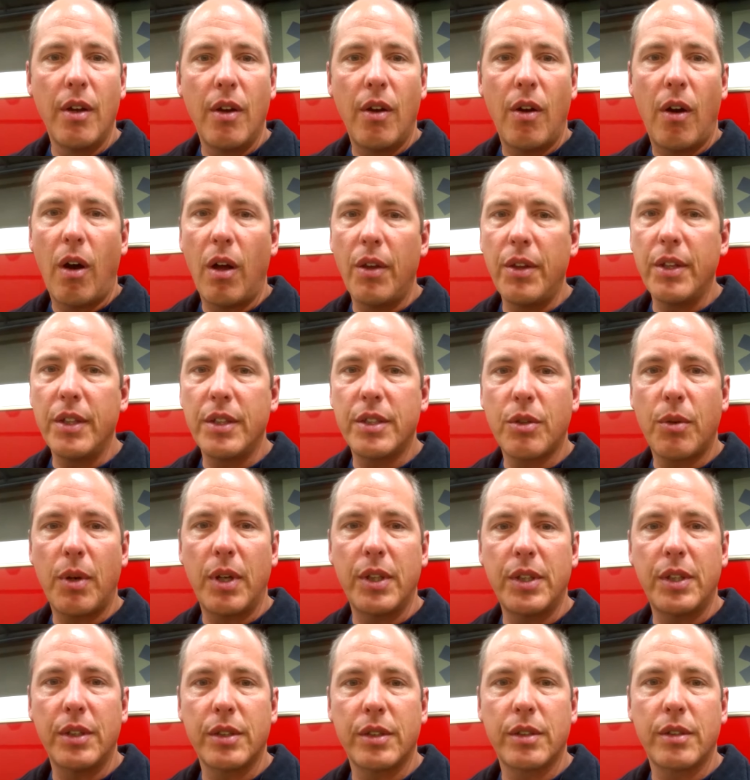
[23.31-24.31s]
All these
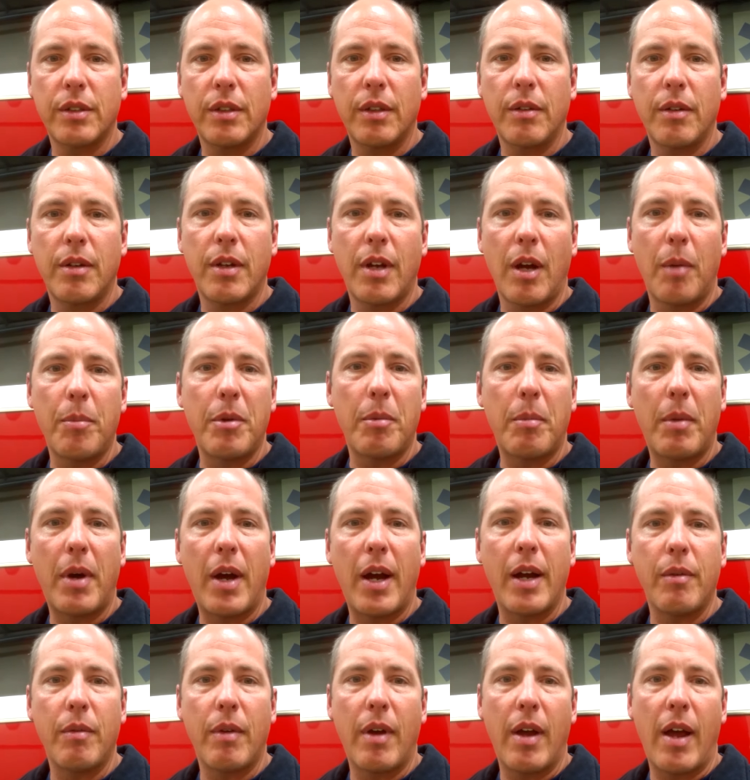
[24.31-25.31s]
questions come to
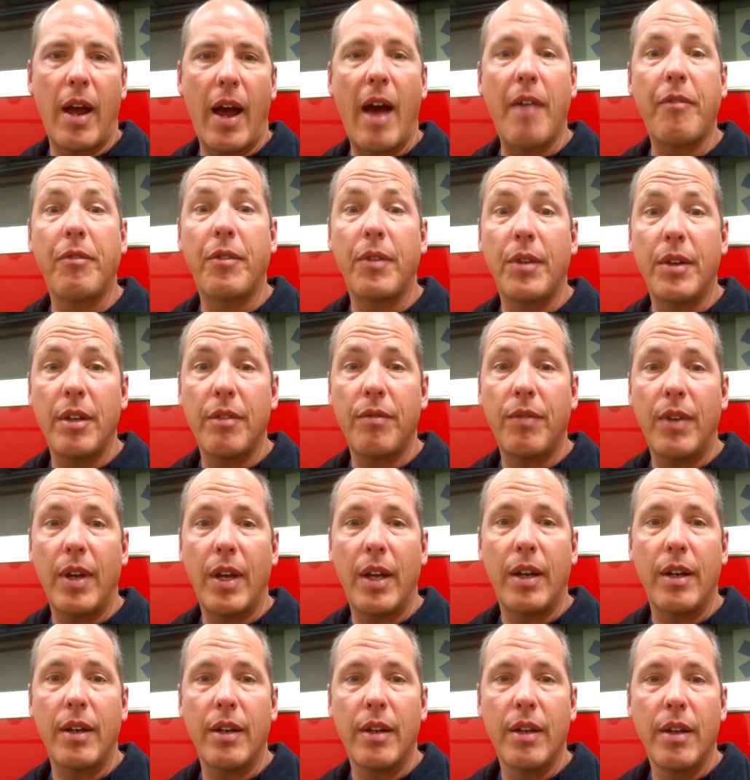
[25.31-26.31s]
mind after the
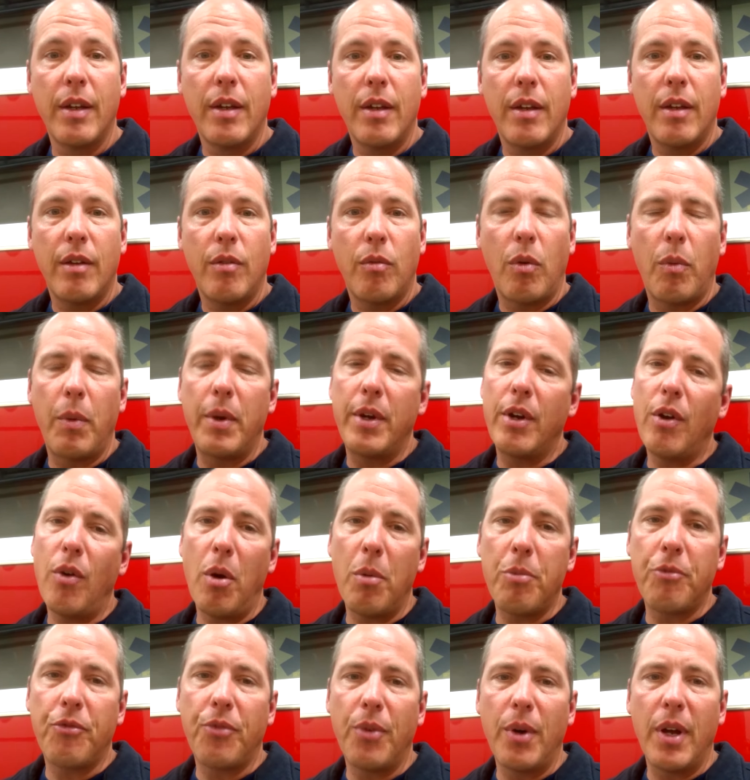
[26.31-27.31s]
event. When we know
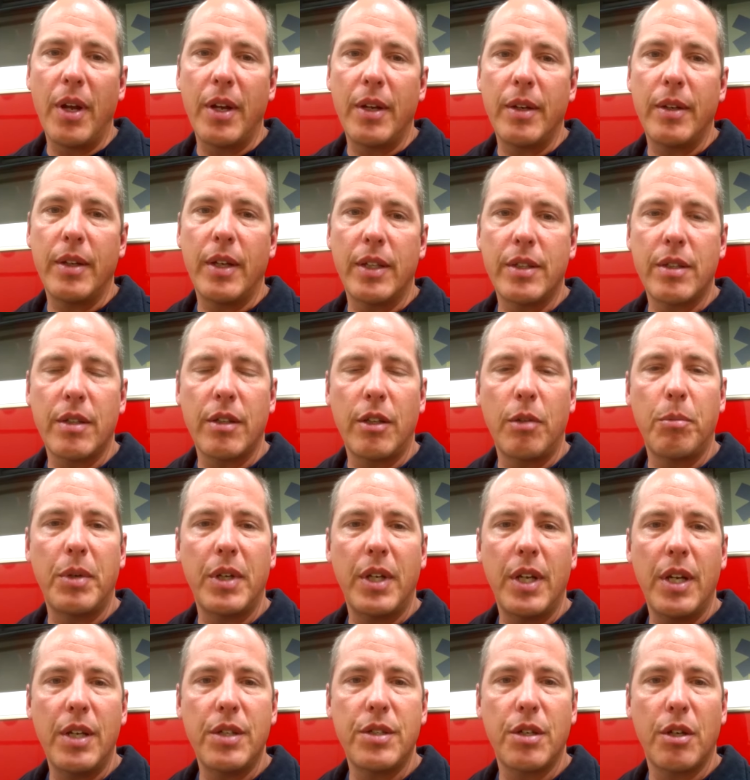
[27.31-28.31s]
up front, it's a little
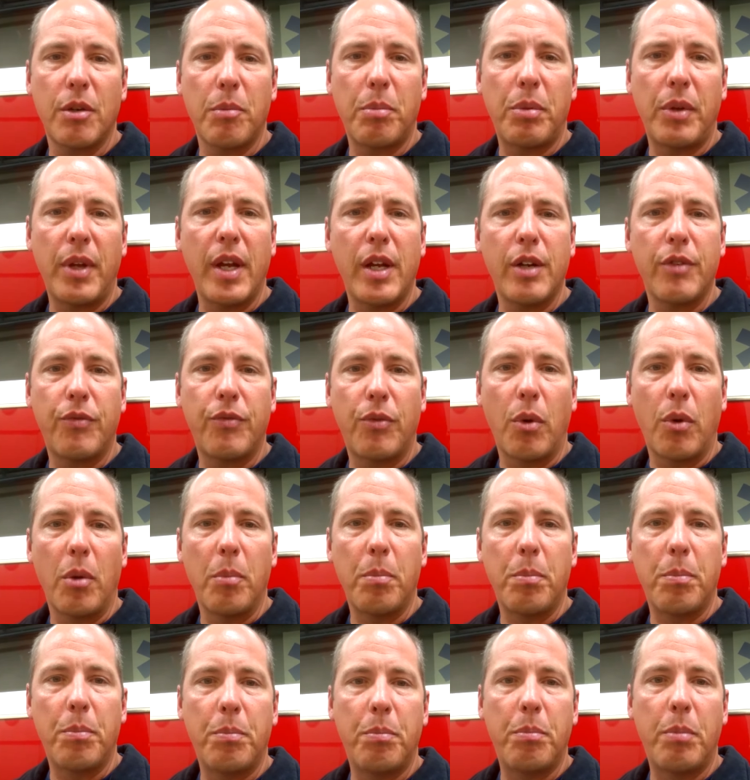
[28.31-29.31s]
bit easier to plan for
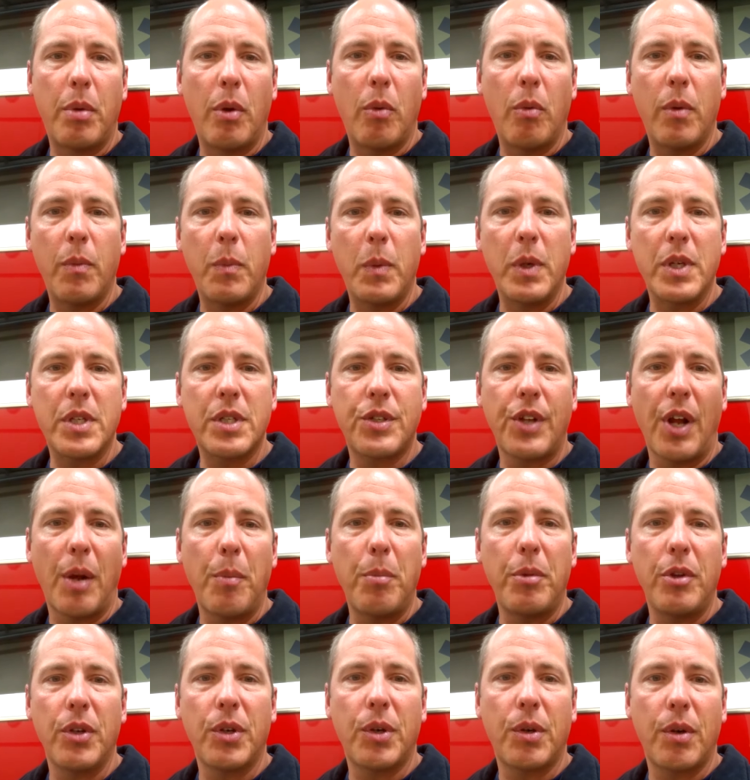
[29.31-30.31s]
it. But when we
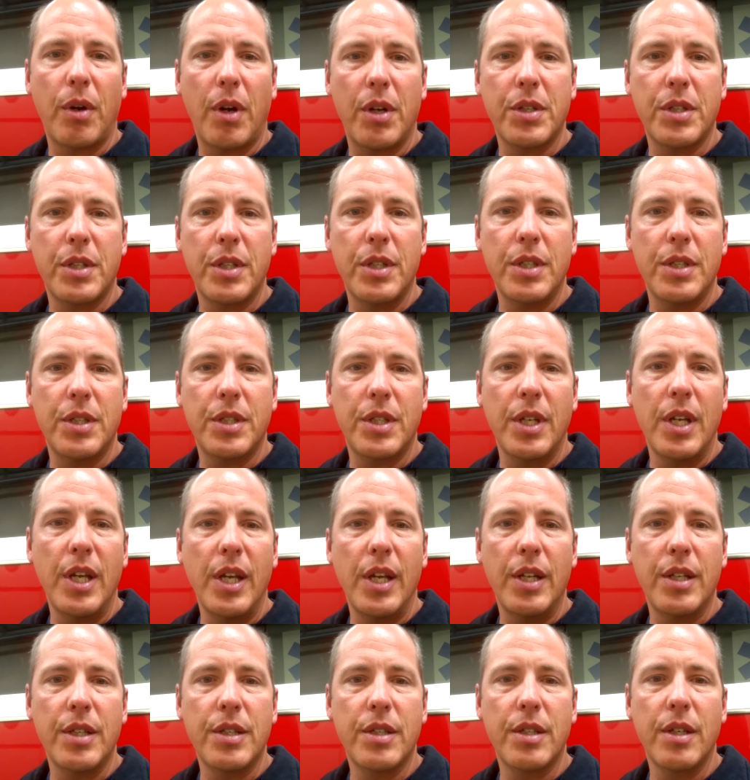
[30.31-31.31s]
stumble across these
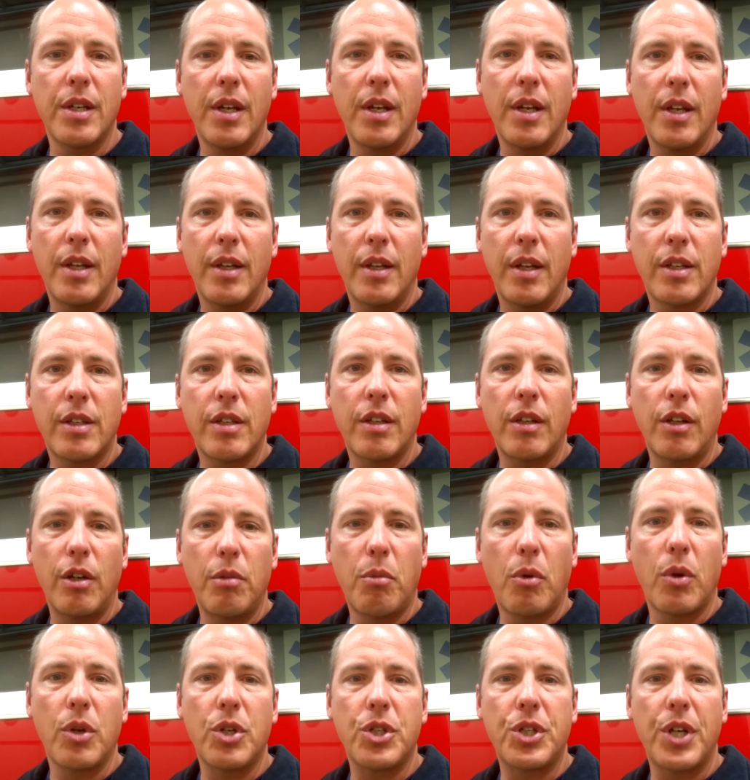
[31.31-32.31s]
scenes, it's a little
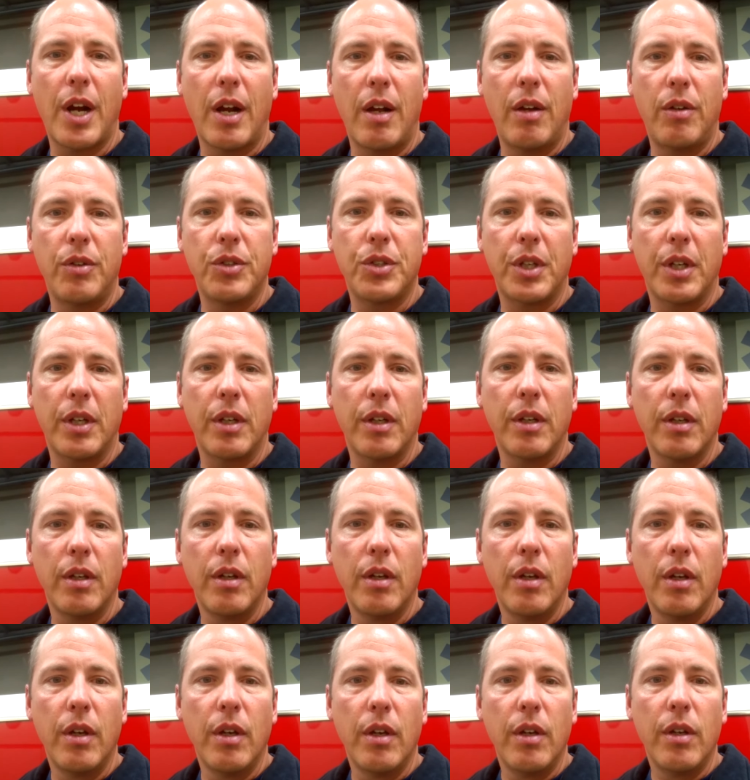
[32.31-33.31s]
more challenging.
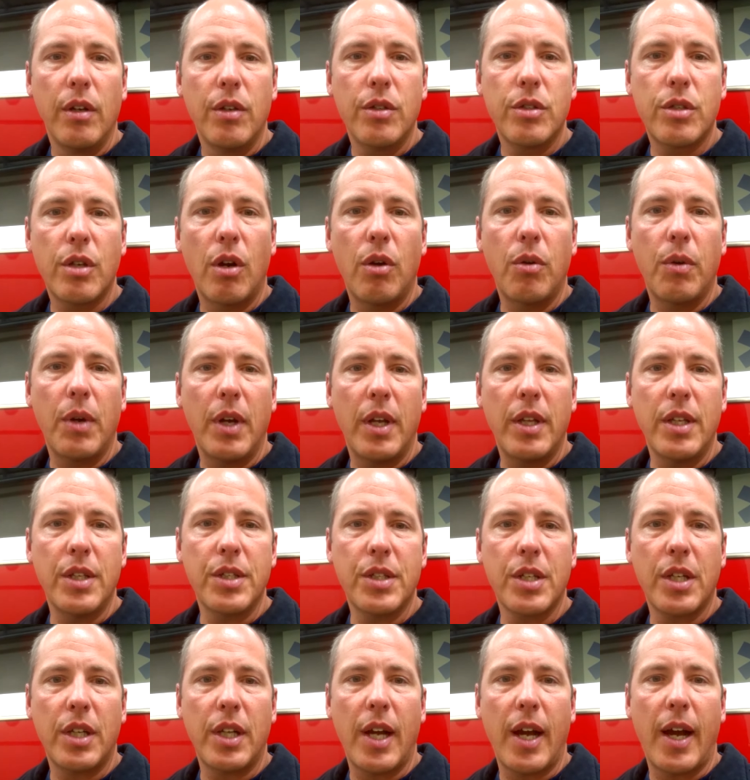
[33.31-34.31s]
So in
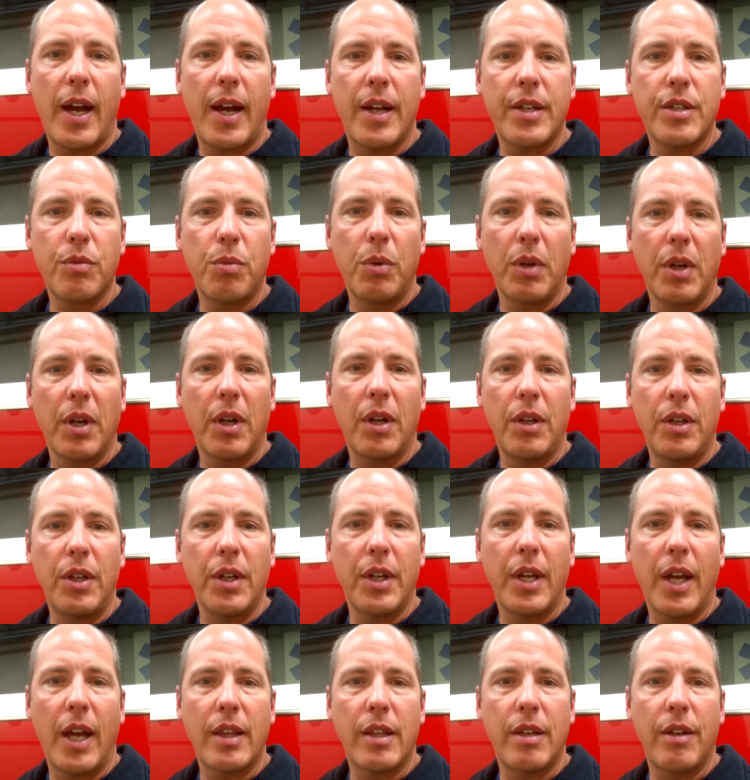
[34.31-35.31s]
this class, we're going to
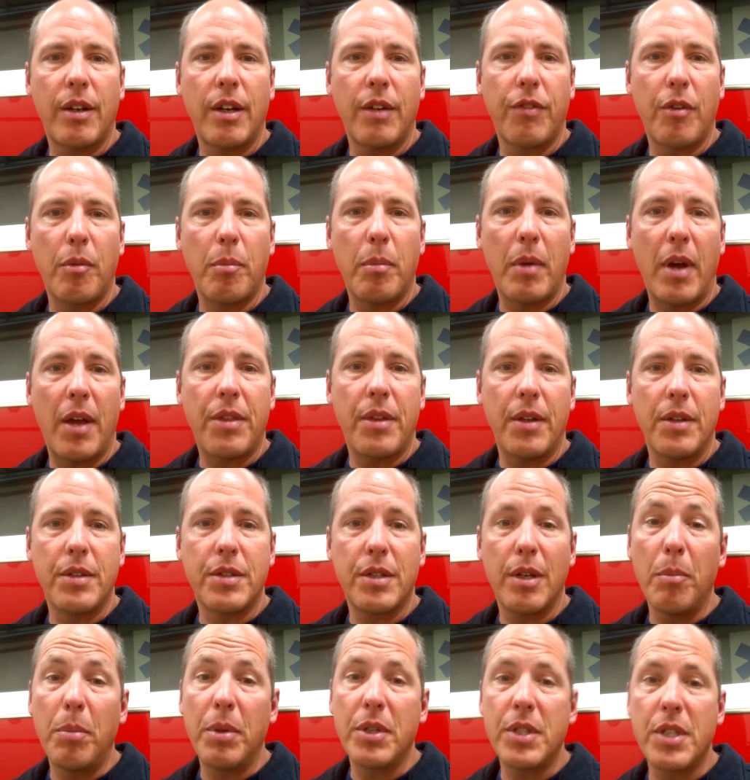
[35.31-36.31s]
look at the different
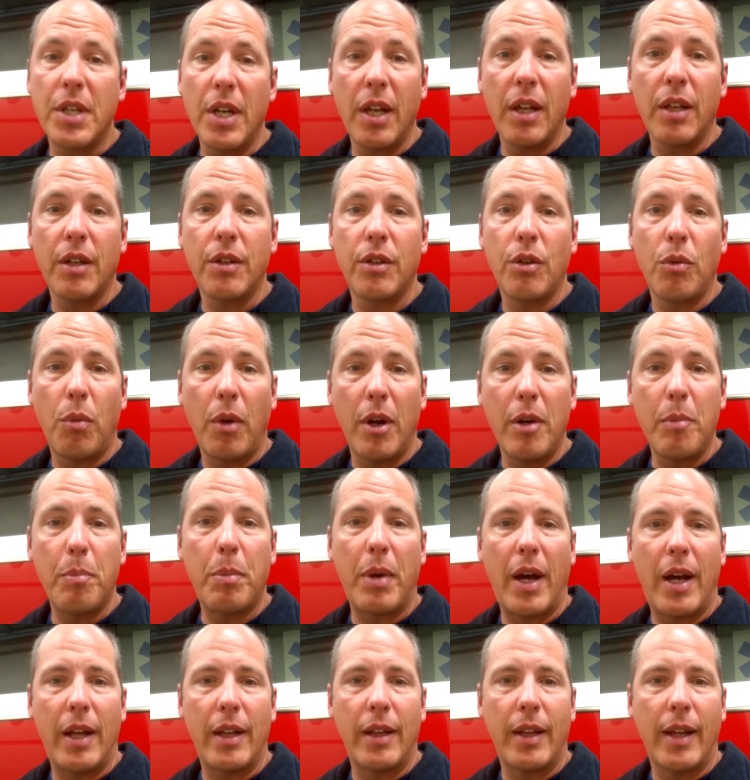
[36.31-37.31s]
methods, in particular the
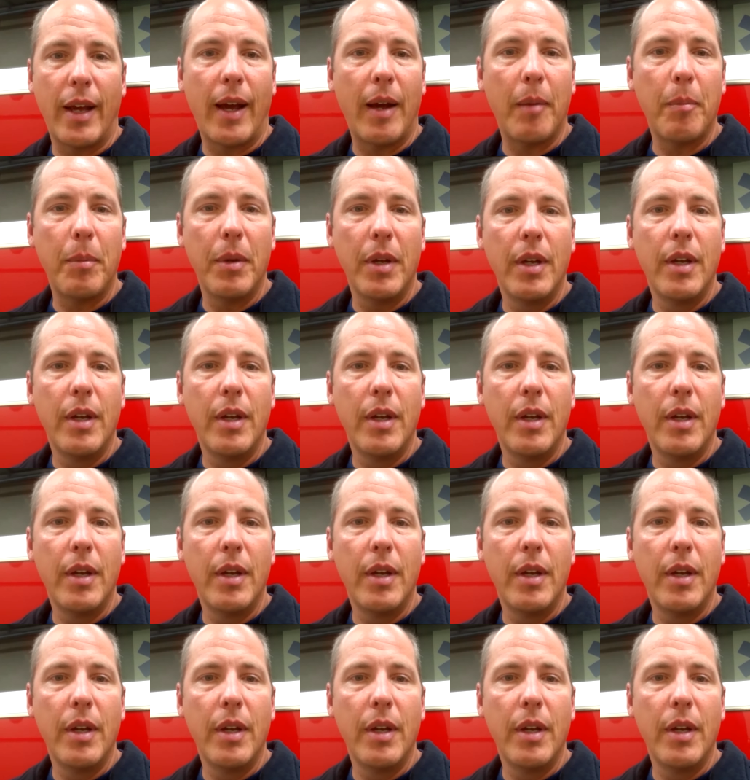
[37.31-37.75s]
one-pot lab.